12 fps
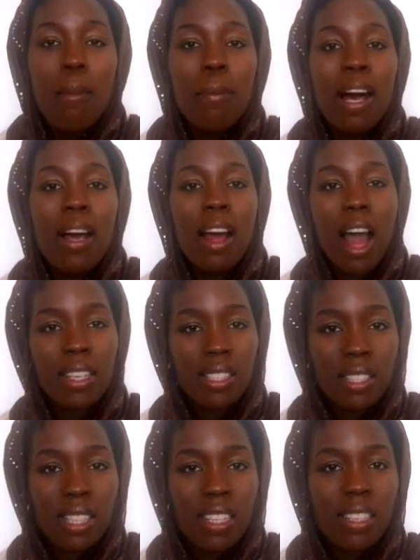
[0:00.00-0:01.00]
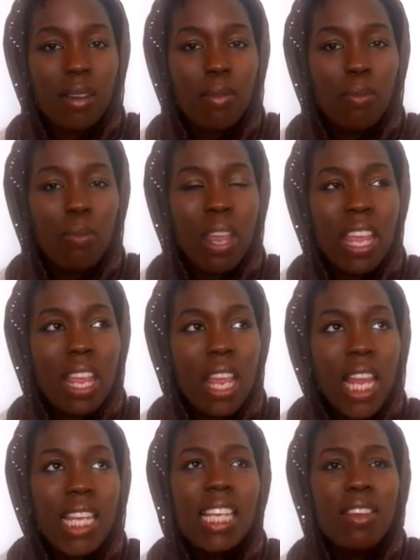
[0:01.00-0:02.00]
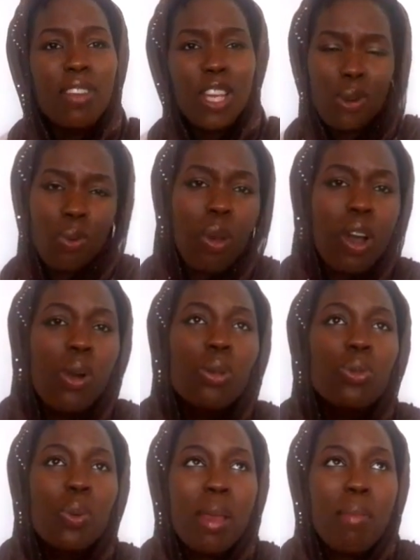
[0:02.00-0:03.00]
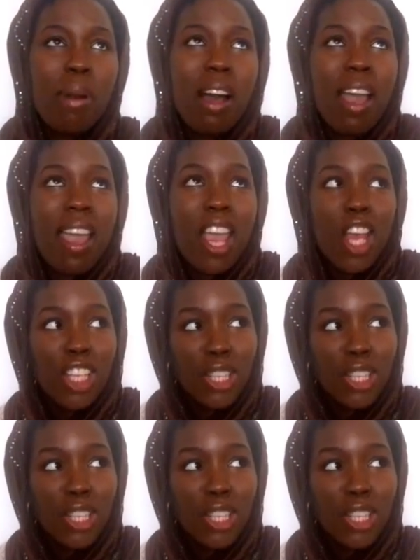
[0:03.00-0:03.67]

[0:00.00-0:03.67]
but I just think that we live in a world whereby,